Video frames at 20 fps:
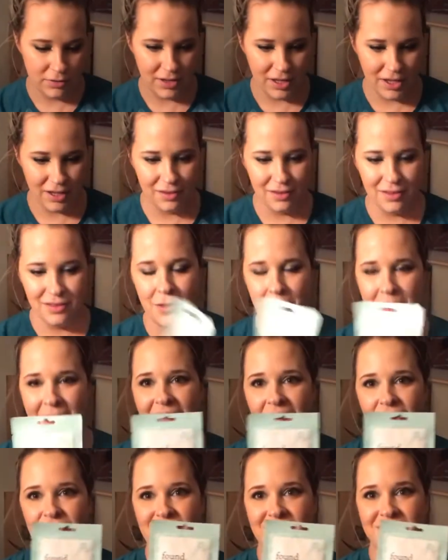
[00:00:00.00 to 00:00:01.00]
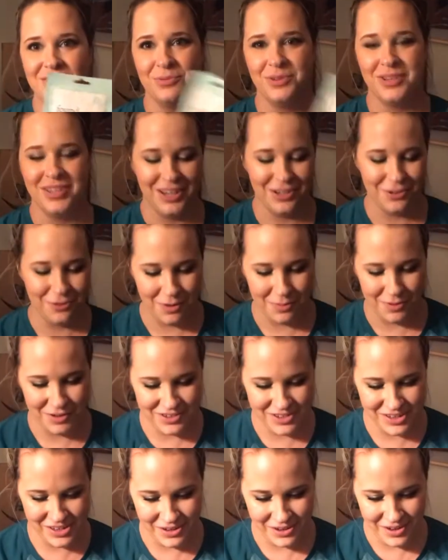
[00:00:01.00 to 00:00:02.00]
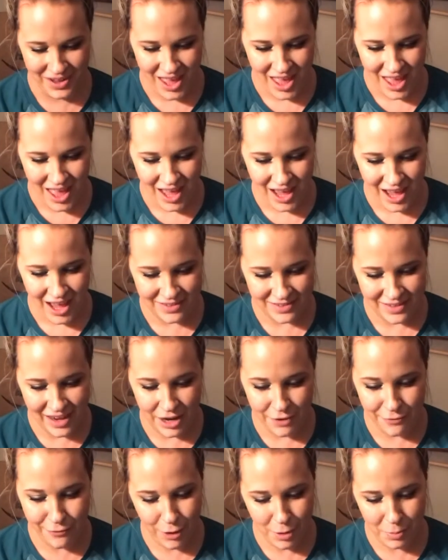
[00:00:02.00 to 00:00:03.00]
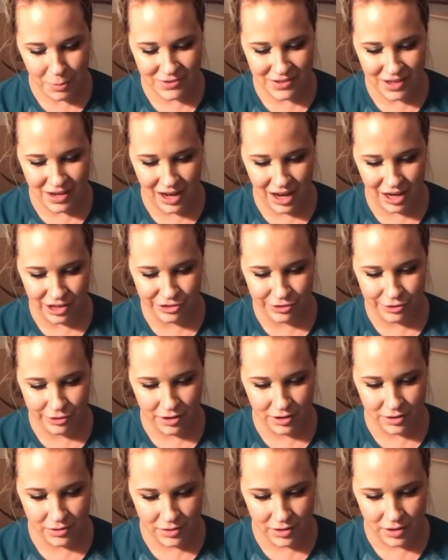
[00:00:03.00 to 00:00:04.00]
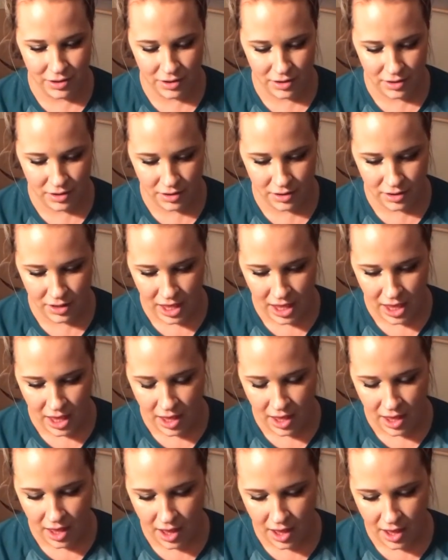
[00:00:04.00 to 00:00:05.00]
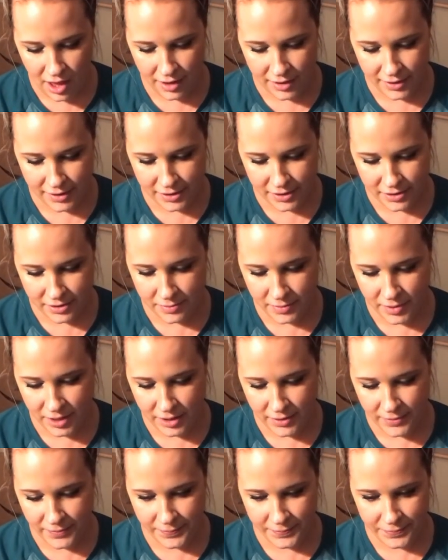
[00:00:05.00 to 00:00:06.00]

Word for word: The, the packaging is really adorable too. It's 94% natural. Um,